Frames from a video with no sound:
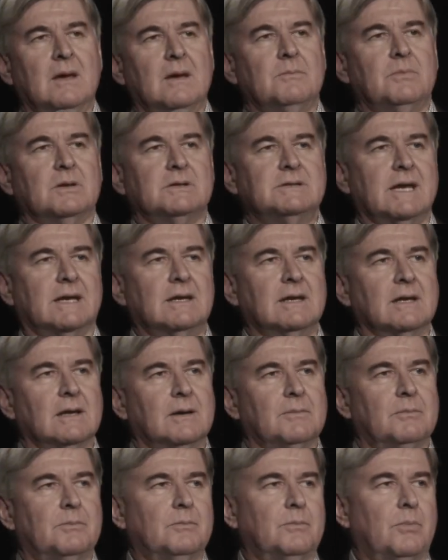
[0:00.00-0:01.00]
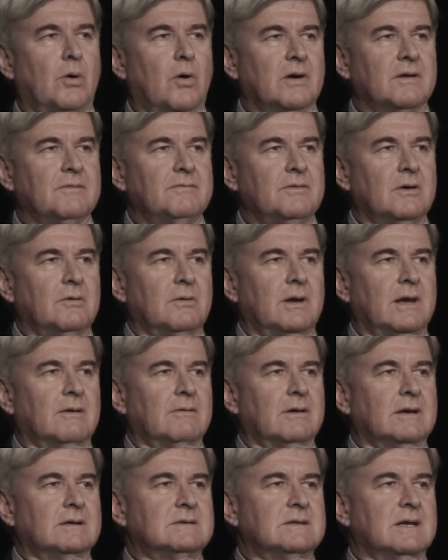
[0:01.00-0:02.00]
particular point of view
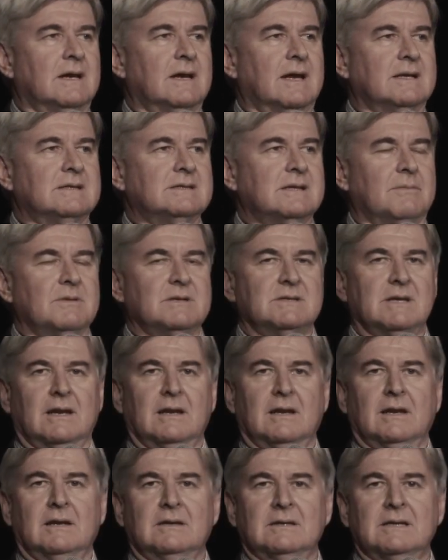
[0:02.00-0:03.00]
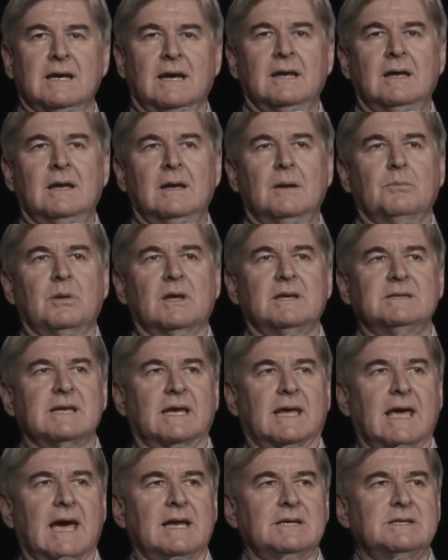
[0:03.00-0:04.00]
here at Somerset. And please
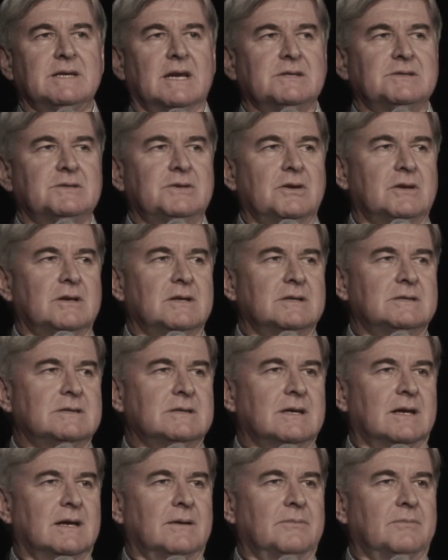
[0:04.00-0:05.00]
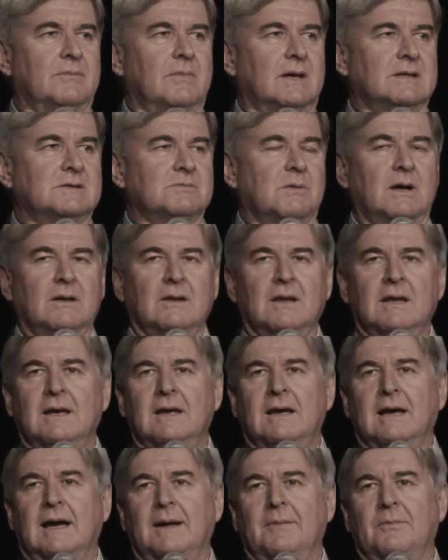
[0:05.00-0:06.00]
engage our students as well.
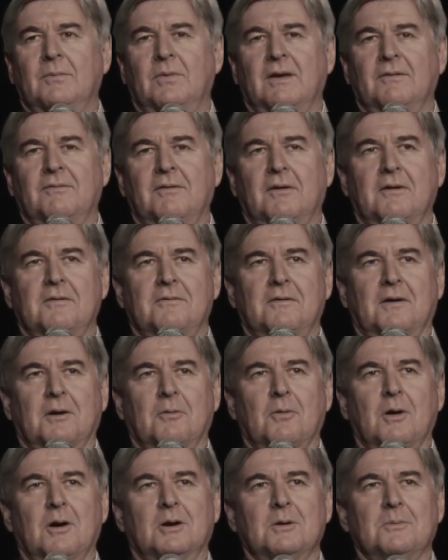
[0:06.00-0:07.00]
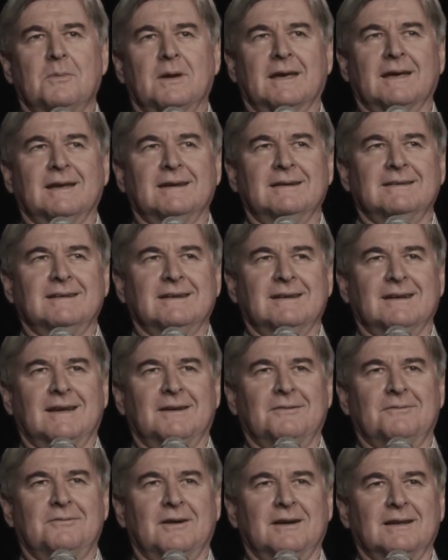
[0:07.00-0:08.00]
They're very, very welcoming
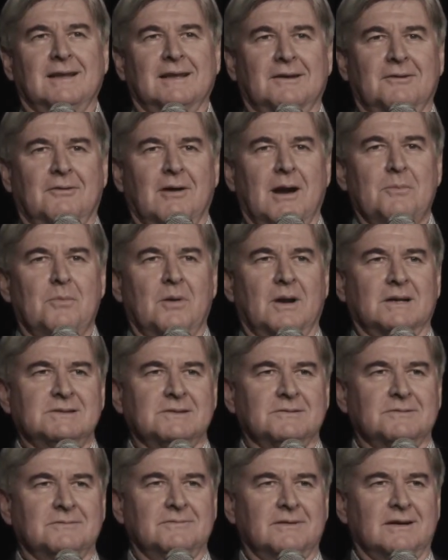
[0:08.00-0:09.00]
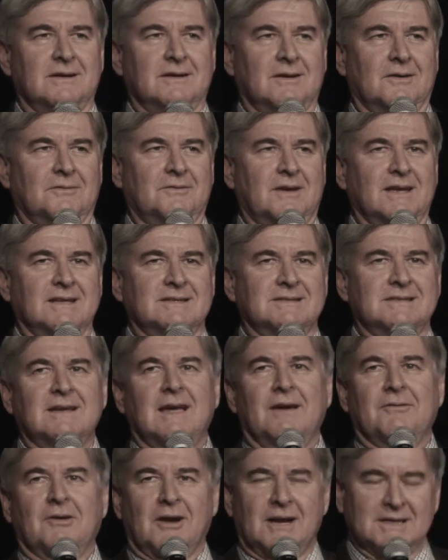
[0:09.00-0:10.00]
and friendly. Great bunch of kids.
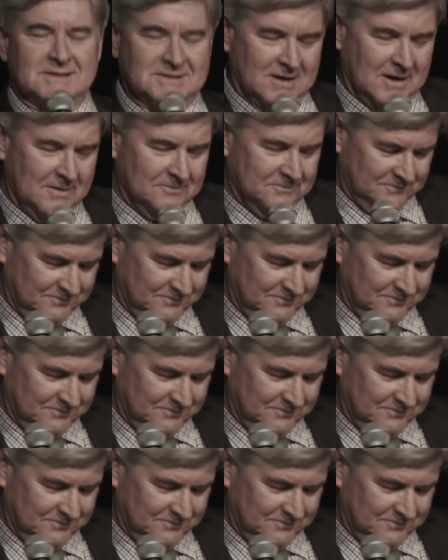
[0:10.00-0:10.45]
Have a great time.